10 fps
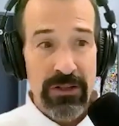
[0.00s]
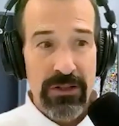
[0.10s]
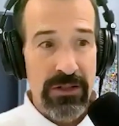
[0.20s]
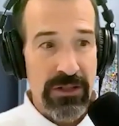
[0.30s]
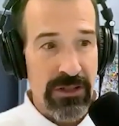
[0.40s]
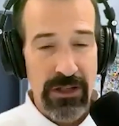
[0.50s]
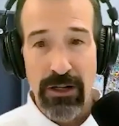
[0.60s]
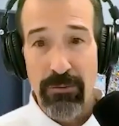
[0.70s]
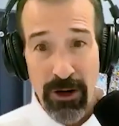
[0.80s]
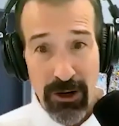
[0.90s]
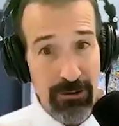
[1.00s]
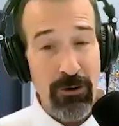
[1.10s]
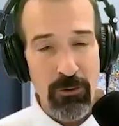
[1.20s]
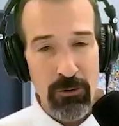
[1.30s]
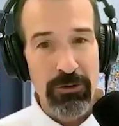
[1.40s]
some are
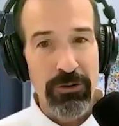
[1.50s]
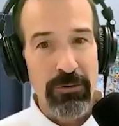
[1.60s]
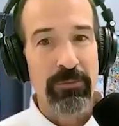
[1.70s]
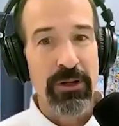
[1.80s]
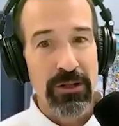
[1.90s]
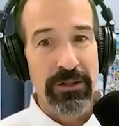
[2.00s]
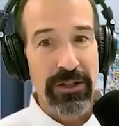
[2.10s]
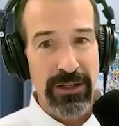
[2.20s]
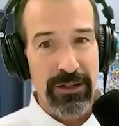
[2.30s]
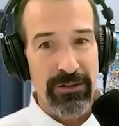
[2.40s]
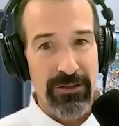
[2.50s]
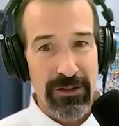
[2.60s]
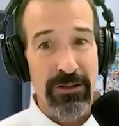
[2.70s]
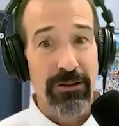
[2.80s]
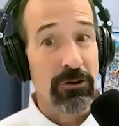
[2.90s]
older buildings
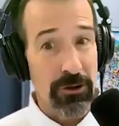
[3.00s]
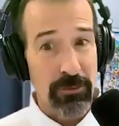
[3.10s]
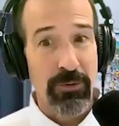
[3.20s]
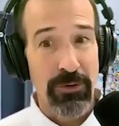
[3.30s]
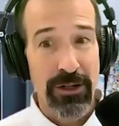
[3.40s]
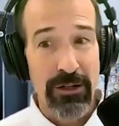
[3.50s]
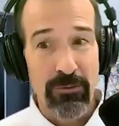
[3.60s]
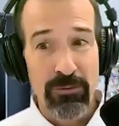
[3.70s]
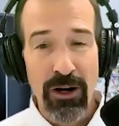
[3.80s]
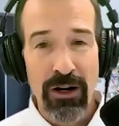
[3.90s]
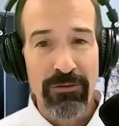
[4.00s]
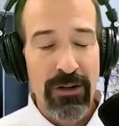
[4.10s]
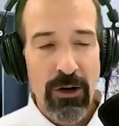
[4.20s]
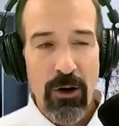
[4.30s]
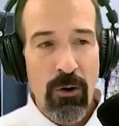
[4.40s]
that look pretty rough.
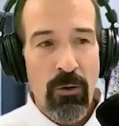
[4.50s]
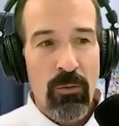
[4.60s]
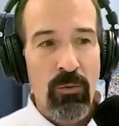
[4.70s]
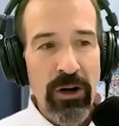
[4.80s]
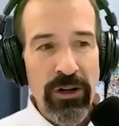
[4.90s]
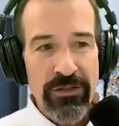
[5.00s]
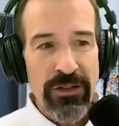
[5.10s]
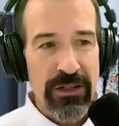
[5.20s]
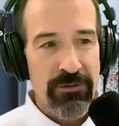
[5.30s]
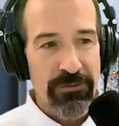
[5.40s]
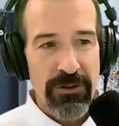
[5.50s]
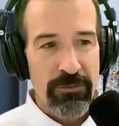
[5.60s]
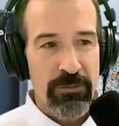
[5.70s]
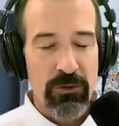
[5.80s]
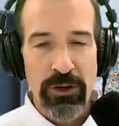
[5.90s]
What's the difference
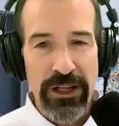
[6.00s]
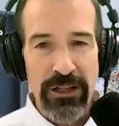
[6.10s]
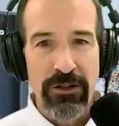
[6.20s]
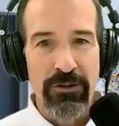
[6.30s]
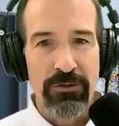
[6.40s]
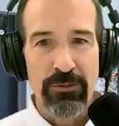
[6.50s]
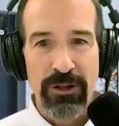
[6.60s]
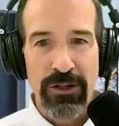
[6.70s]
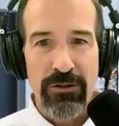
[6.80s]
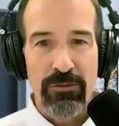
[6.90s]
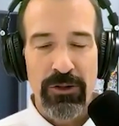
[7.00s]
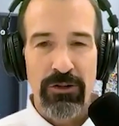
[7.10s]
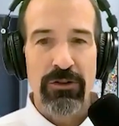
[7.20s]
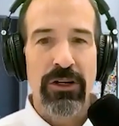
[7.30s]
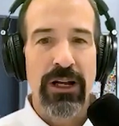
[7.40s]
between those when you're when you're
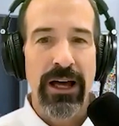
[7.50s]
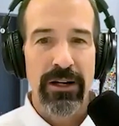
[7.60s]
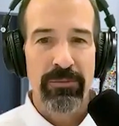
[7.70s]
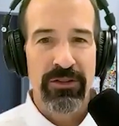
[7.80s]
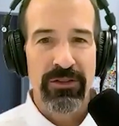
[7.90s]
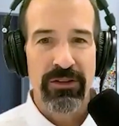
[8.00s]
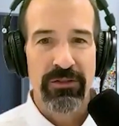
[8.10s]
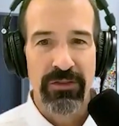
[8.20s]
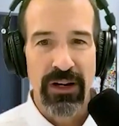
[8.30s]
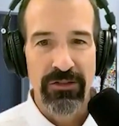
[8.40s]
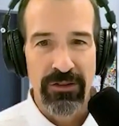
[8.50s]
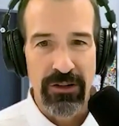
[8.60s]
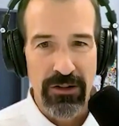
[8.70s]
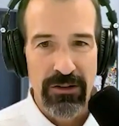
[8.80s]
looking at them as an investor?